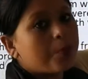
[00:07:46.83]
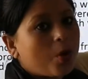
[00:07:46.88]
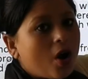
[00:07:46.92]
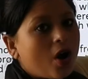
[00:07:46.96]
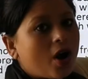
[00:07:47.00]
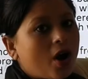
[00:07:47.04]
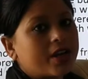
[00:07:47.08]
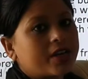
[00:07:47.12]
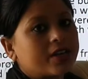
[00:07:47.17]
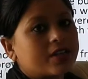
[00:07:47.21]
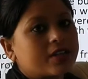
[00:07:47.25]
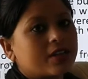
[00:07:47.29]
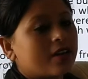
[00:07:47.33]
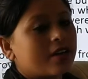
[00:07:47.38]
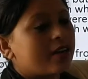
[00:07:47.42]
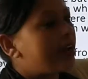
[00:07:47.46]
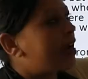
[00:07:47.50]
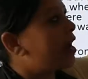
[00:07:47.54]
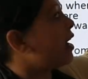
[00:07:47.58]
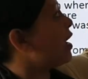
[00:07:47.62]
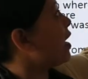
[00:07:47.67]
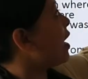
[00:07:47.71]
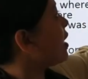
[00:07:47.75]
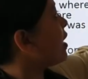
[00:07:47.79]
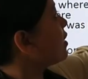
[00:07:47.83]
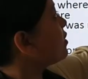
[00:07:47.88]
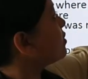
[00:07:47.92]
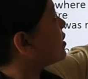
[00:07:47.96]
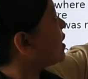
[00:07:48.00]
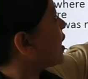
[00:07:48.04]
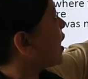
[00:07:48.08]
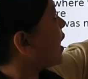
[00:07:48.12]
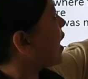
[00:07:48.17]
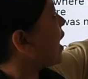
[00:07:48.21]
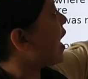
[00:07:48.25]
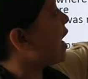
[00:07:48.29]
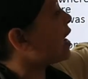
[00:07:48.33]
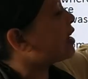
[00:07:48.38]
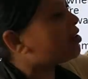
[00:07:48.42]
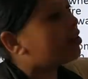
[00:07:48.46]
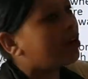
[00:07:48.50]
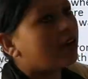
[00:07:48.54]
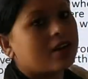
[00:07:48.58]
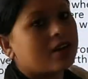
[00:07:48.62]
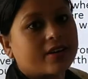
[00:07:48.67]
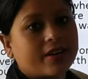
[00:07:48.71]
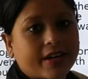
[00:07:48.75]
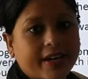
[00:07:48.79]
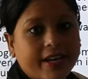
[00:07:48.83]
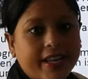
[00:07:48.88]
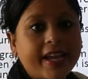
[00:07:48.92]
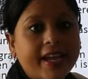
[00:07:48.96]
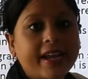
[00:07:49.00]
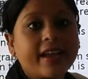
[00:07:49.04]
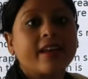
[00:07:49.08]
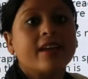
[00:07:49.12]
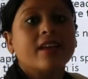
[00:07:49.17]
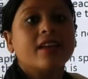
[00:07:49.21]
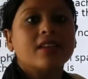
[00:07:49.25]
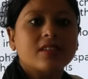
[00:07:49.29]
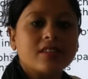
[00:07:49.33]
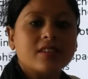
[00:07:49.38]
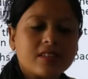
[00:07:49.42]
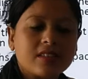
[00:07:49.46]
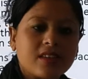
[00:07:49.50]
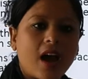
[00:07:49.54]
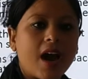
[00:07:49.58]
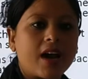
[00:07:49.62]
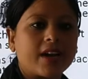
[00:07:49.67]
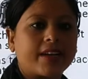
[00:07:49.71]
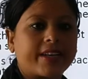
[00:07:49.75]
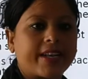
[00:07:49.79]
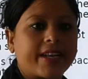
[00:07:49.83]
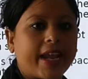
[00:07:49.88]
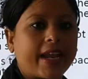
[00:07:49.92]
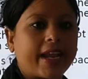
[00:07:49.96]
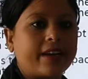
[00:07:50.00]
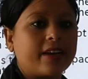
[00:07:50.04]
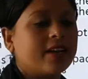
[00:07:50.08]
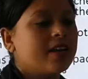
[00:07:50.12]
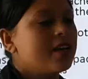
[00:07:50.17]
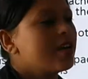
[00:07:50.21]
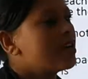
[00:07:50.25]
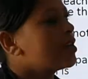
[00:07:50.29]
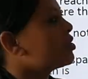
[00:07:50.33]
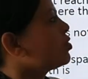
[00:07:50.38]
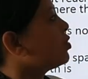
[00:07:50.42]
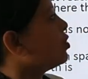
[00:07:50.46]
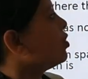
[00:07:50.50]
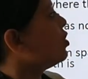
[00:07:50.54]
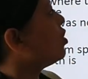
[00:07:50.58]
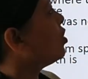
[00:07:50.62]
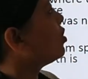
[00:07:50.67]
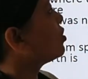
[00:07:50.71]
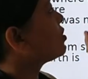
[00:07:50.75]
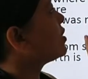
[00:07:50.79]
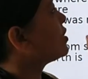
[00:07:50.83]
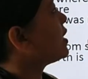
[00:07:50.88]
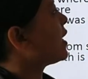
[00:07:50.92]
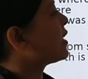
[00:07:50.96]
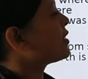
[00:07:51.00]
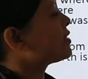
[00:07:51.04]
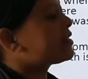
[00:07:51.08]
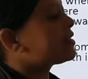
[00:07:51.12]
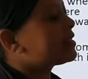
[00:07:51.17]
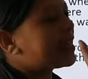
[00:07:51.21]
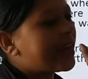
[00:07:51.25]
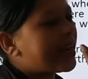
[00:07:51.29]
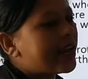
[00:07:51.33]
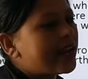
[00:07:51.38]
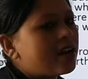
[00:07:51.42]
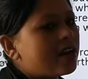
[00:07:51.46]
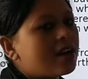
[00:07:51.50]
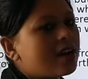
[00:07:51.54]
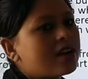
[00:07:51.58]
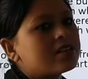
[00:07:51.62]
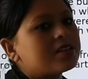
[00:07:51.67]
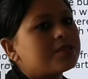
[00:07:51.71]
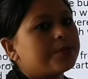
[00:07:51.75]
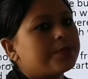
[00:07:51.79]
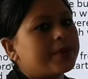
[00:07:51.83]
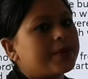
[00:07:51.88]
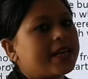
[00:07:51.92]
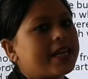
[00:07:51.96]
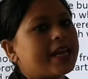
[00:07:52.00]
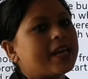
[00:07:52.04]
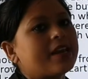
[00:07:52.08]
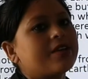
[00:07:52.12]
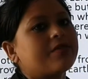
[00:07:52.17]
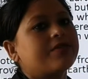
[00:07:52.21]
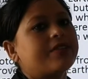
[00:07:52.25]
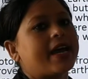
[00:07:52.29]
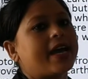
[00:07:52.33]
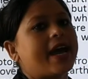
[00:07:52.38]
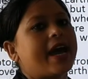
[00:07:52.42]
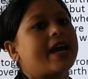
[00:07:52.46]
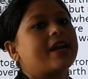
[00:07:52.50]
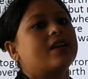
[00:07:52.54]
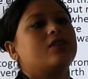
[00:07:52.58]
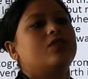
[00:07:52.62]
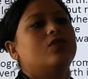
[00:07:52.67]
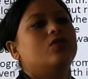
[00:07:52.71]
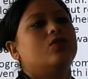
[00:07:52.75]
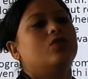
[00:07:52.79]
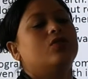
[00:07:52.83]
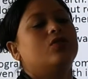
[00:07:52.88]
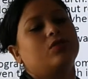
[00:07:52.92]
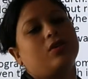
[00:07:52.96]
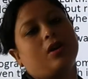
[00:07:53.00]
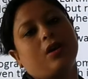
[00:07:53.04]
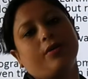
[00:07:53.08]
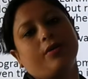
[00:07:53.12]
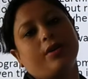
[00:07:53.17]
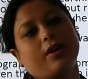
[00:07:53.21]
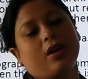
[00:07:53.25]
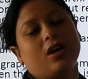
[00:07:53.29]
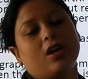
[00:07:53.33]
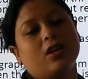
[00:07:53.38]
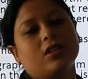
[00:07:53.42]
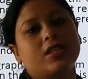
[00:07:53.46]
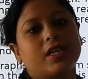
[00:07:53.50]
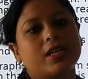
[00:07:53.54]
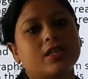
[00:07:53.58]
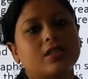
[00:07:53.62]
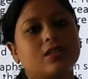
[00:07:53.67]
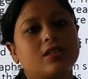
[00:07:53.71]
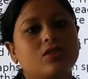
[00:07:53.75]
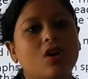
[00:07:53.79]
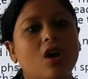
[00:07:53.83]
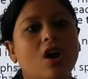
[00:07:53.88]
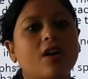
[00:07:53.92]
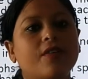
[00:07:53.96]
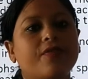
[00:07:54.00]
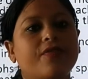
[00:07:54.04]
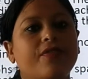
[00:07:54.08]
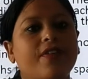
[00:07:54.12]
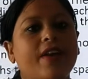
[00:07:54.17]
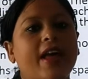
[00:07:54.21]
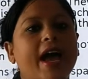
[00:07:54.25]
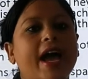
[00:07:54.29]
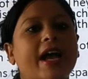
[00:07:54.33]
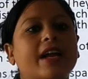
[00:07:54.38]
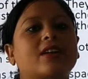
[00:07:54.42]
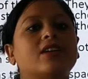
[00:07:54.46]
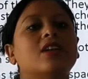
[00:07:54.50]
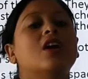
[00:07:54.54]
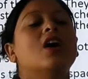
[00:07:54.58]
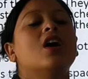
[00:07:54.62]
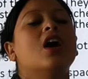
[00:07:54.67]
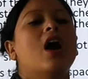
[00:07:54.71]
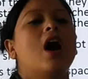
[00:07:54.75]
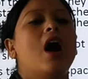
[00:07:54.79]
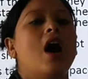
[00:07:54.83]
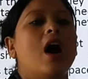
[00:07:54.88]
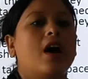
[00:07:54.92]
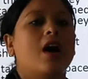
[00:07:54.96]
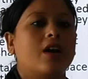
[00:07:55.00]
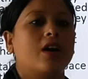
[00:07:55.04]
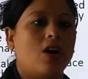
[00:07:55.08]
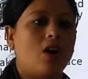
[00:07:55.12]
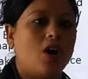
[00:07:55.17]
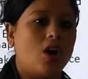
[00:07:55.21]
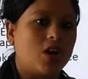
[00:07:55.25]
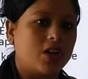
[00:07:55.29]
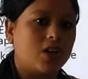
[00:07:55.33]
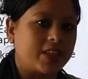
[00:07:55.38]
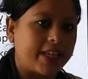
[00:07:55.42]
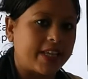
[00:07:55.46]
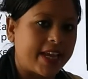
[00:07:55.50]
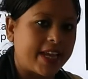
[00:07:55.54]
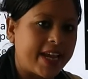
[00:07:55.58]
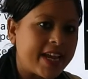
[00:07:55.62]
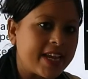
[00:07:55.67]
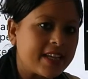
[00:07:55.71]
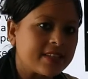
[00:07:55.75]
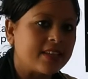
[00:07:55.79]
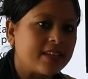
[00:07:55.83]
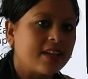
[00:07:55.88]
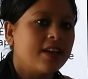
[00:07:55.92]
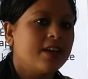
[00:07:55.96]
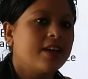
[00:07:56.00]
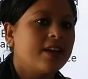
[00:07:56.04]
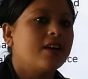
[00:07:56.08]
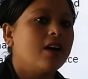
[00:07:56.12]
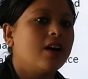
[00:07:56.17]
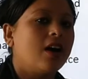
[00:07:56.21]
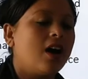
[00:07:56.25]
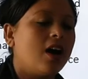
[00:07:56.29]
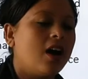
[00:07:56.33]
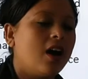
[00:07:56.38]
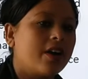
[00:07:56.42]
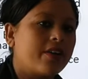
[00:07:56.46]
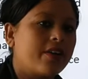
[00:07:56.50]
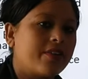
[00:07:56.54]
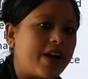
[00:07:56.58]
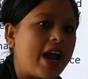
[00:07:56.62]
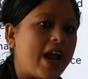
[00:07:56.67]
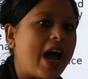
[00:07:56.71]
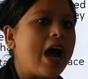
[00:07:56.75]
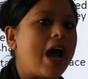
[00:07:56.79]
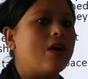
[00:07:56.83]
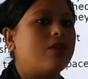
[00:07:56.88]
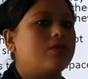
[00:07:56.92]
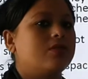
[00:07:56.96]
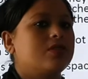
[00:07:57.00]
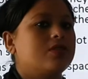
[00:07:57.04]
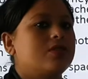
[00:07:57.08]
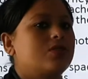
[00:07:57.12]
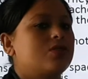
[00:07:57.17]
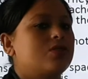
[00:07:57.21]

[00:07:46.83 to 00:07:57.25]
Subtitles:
point they had already started. So that sailors believe that no, our earth is not flat, our earth is round.